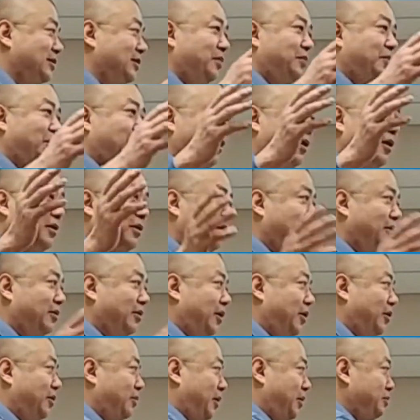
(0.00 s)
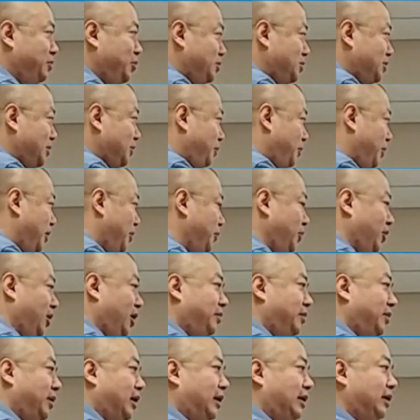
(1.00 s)
some music to pump you
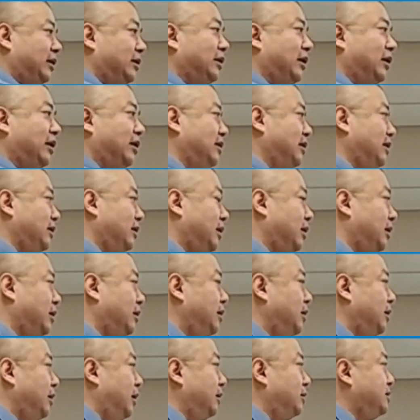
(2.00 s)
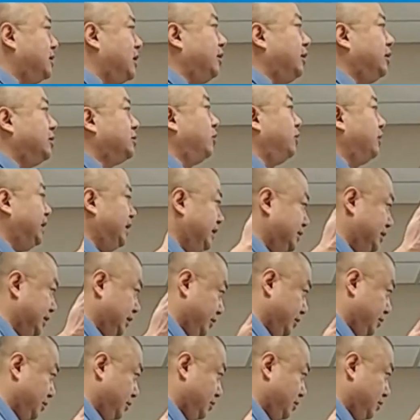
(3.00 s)
up, and I tell you it's all easy.
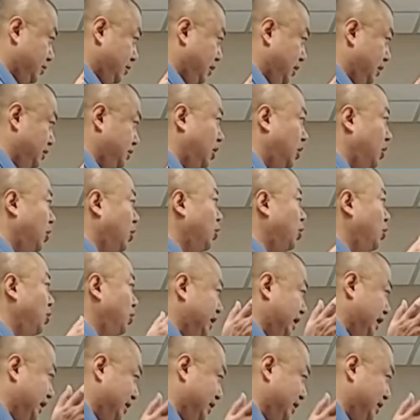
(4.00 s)
It's all